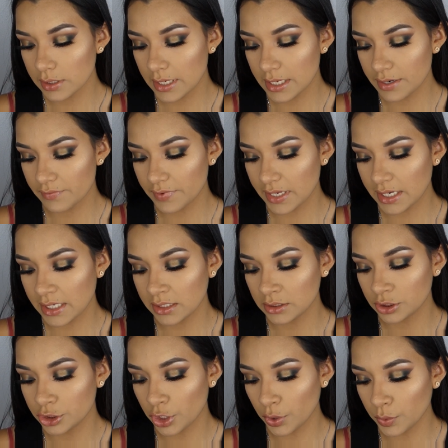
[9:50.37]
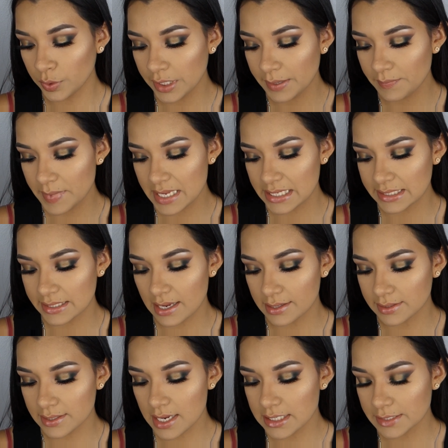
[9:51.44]
innovating toning mist
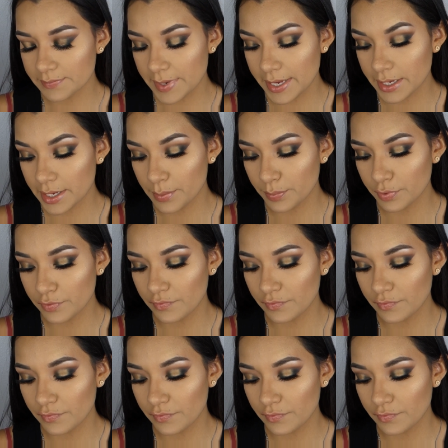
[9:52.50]
that sets makeup,